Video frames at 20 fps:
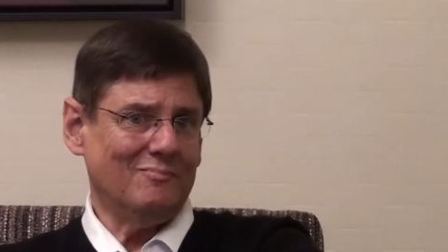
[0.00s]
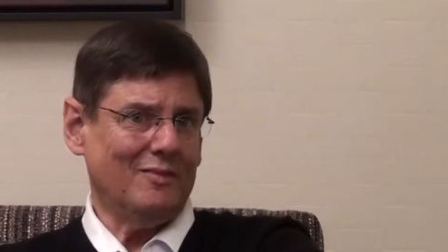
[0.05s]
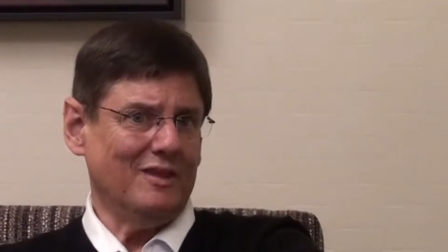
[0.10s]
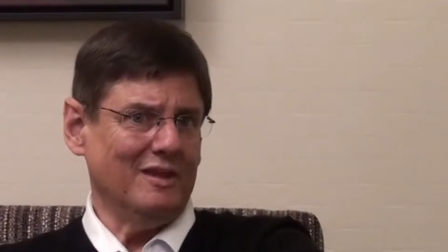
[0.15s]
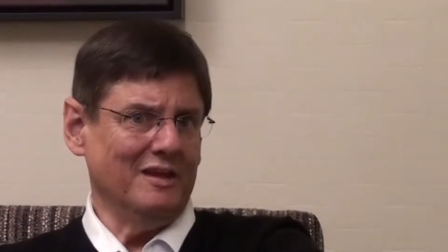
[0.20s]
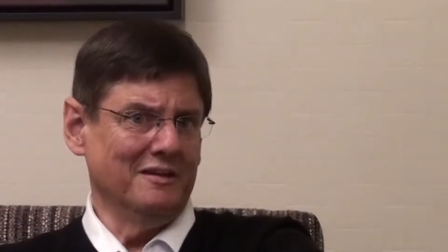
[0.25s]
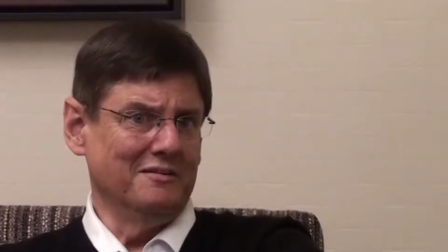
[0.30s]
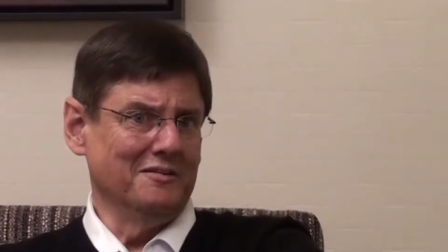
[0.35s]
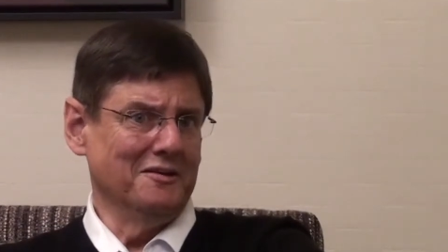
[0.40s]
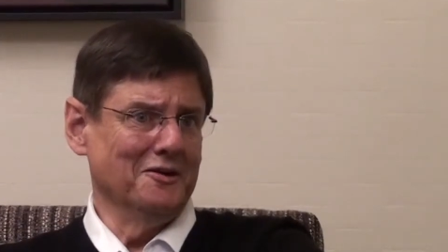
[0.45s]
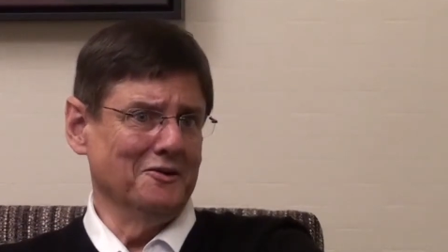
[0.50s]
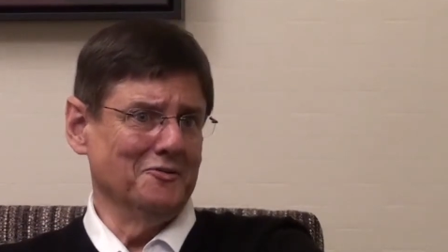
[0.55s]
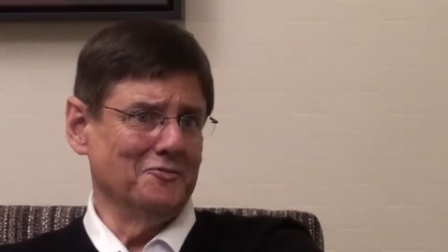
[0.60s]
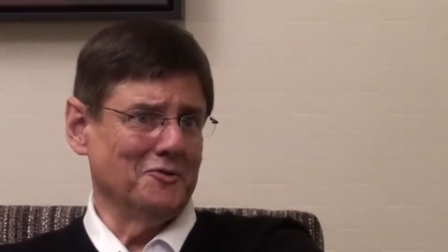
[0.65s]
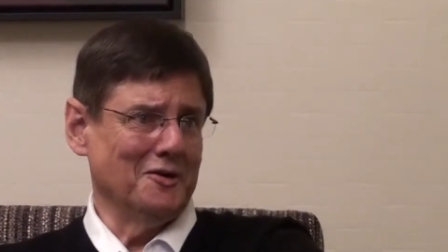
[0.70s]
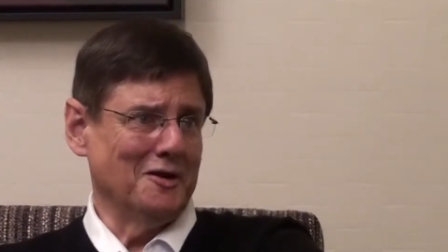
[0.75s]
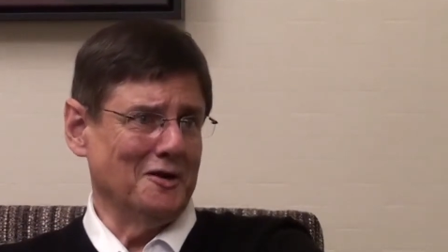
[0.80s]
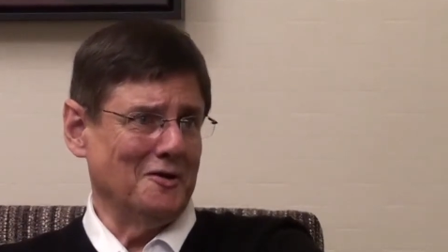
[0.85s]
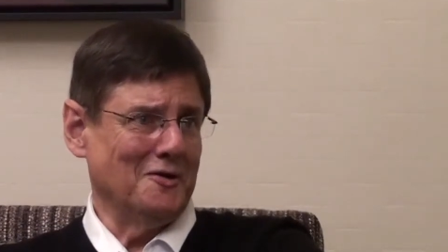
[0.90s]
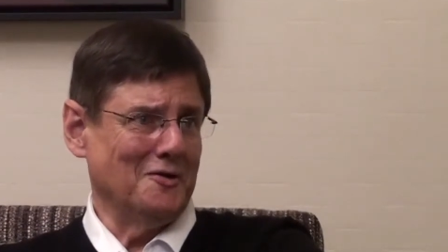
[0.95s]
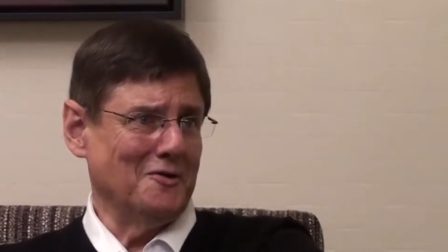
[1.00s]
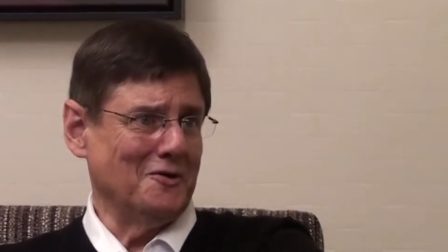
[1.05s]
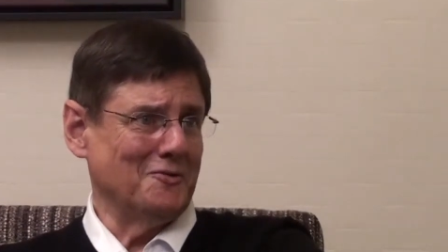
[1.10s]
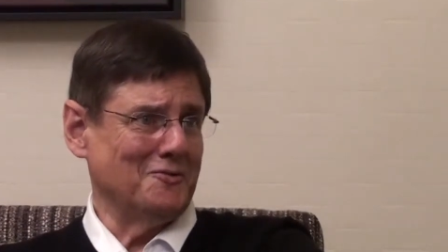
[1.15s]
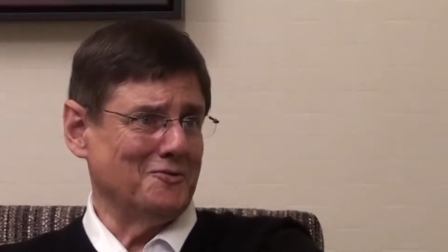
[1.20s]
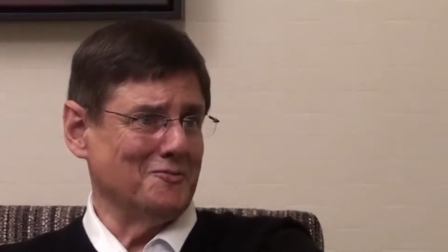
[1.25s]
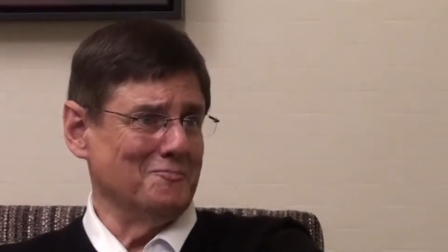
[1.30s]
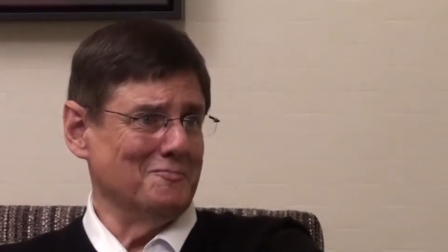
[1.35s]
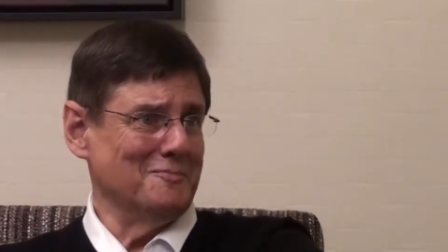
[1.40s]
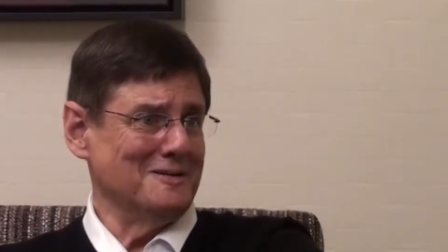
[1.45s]
it does in our
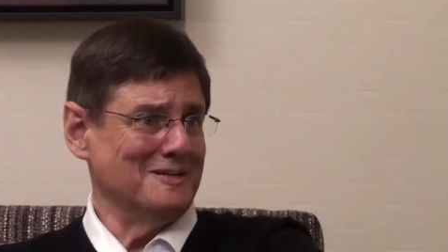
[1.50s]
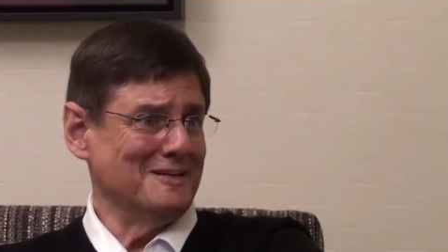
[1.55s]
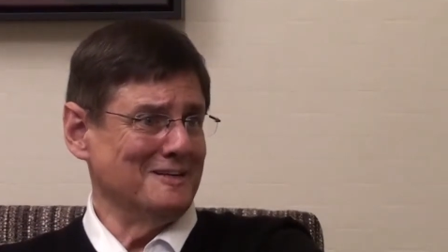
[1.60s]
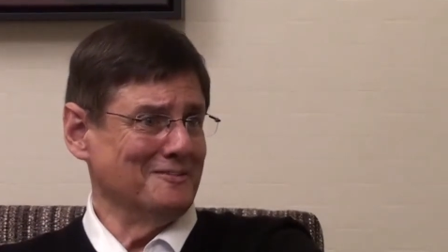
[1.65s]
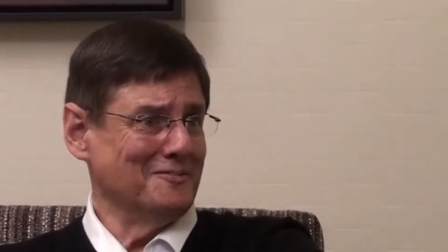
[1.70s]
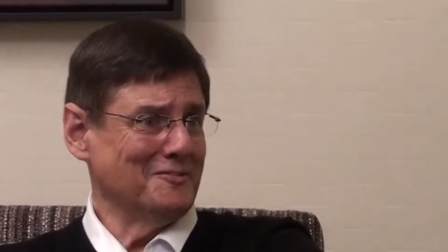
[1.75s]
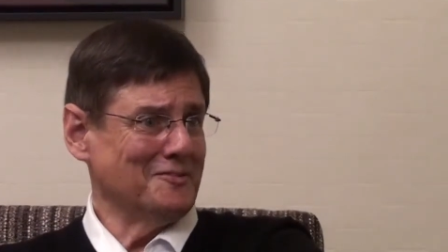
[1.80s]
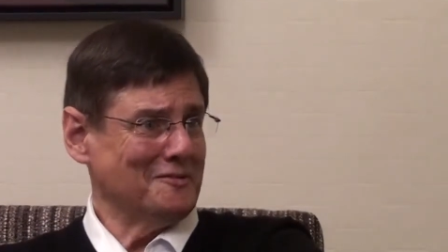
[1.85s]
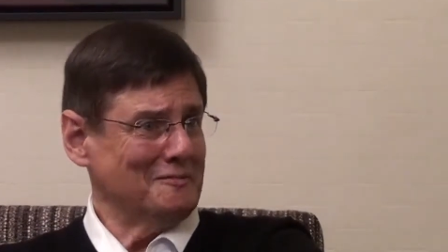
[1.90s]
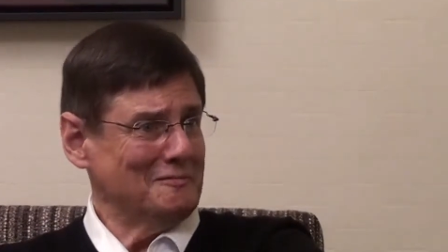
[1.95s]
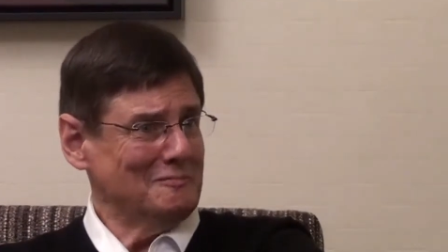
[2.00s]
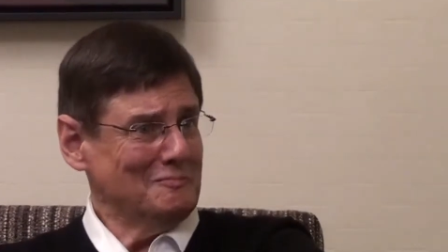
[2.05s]
hearts and minds.